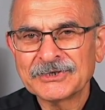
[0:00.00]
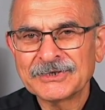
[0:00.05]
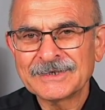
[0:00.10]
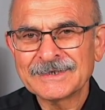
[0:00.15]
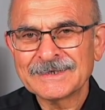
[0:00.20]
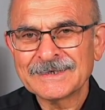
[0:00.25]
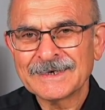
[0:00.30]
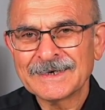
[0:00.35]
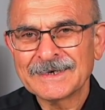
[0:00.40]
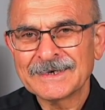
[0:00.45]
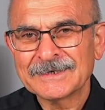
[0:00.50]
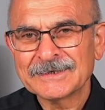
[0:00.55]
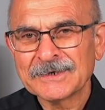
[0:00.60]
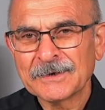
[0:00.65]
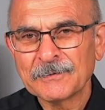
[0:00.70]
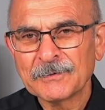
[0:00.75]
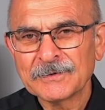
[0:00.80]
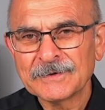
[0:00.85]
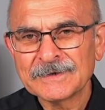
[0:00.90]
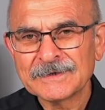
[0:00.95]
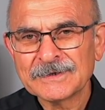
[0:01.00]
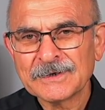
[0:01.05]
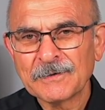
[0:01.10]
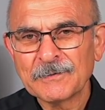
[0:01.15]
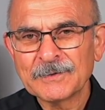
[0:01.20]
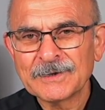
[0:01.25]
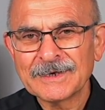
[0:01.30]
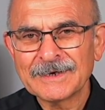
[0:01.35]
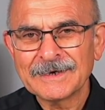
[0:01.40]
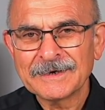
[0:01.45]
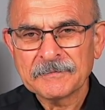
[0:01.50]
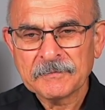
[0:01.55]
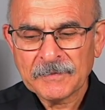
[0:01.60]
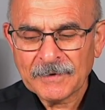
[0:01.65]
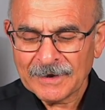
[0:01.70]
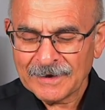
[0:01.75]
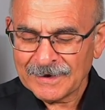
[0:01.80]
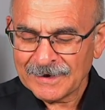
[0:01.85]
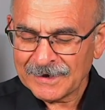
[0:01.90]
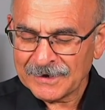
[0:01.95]
Is somebody,
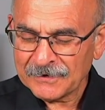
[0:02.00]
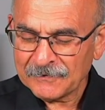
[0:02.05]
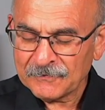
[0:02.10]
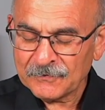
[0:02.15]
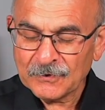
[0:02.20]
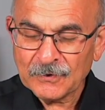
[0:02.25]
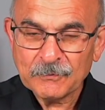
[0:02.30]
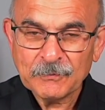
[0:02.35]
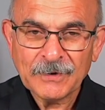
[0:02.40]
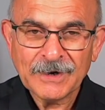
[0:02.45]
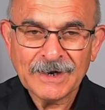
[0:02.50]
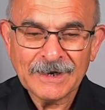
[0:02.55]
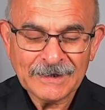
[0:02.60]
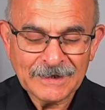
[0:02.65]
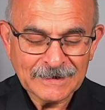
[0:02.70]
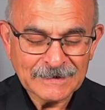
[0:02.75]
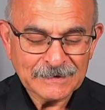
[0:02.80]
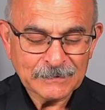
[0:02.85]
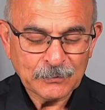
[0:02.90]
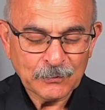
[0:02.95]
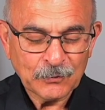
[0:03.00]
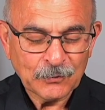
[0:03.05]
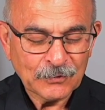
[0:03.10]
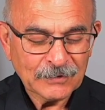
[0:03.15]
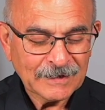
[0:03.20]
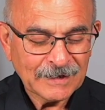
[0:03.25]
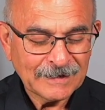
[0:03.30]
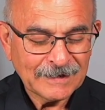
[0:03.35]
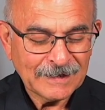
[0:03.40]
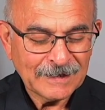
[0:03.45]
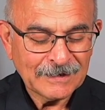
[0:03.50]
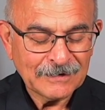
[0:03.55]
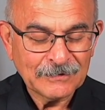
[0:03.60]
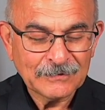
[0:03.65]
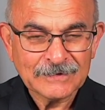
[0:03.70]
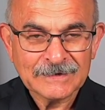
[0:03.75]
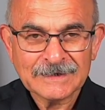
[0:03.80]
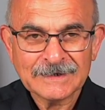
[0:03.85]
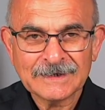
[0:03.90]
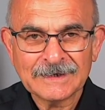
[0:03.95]
if you play the sport, and then you
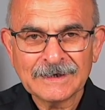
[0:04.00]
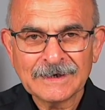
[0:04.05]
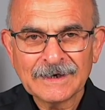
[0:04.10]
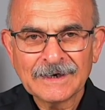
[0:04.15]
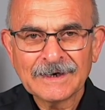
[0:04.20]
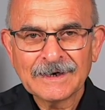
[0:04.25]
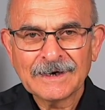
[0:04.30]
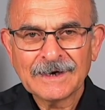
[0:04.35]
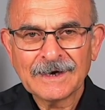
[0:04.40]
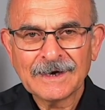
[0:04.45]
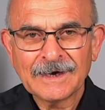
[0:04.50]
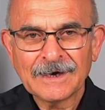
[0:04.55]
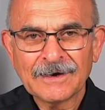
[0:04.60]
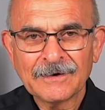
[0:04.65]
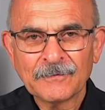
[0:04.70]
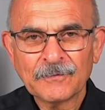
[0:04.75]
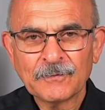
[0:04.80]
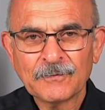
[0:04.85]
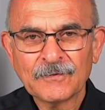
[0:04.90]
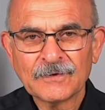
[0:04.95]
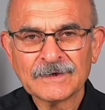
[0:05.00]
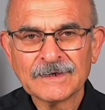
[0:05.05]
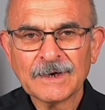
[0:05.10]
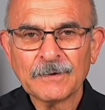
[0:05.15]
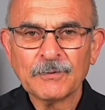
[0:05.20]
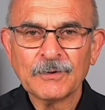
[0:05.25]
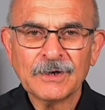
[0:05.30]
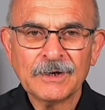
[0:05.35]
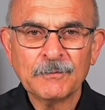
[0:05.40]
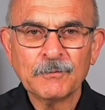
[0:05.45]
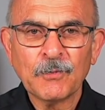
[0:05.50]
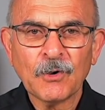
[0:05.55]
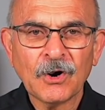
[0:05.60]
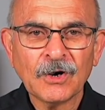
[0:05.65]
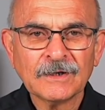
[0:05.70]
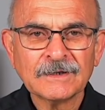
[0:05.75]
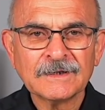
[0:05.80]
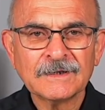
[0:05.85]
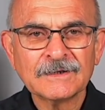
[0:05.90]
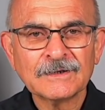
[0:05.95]
see for example in
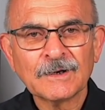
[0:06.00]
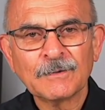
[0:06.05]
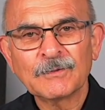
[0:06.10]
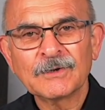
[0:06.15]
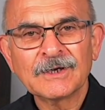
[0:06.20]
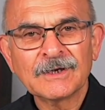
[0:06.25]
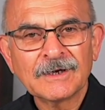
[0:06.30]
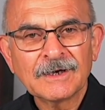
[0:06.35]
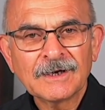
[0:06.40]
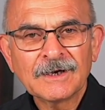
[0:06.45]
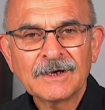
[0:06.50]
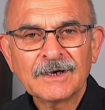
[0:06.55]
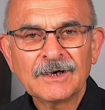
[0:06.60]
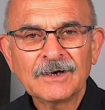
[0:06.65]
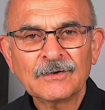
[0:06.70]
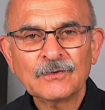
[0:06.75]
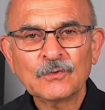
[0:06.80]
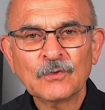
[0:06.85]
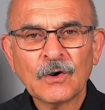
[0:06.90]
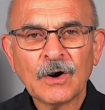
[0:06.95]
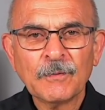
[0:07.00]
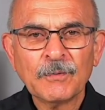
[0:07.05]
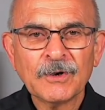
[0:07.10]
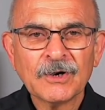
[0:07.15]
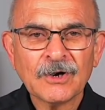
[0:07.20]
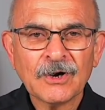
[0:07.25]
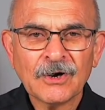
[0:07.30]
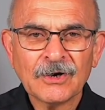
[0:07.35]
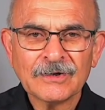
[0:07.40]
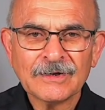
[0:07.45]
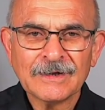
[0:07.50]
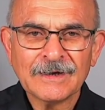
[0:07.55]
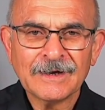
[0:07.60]
boxing, somebody hit you uppercut